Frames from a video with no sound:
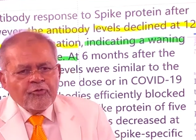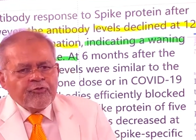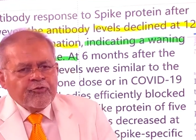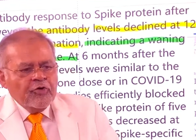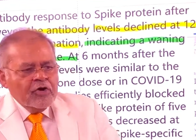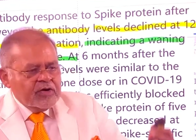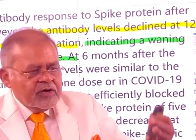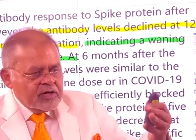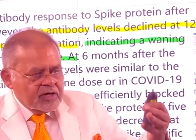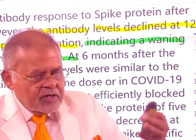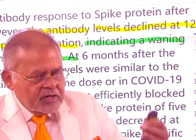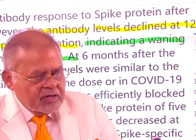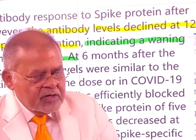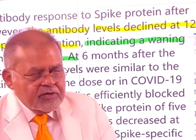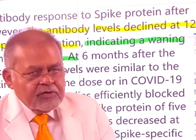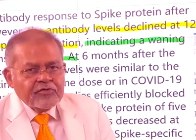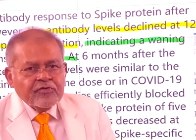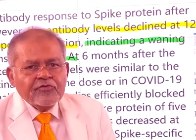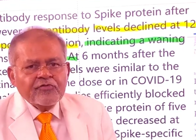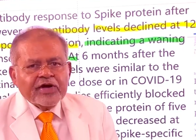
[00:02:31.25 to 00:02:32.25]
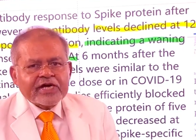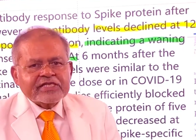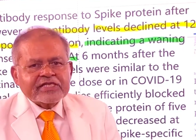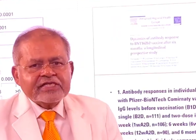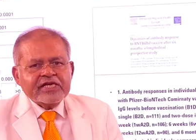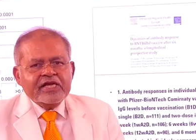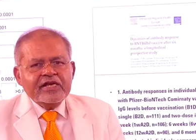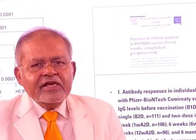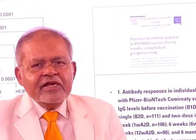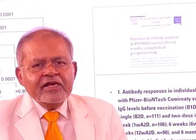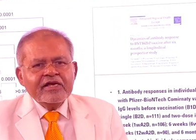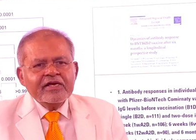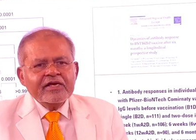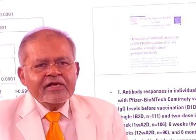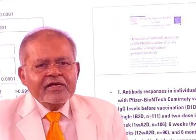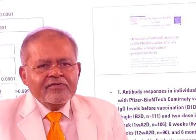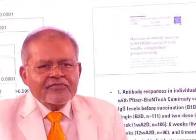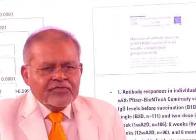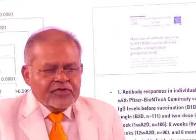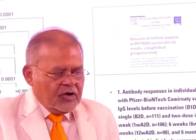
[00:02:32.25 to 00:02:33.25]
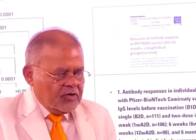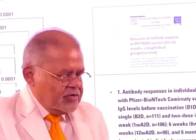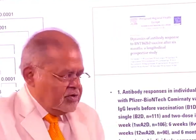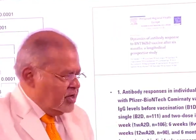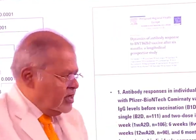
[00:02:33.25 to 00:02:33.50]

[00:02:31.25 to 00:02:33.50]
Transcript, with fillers: full vaccine. Now,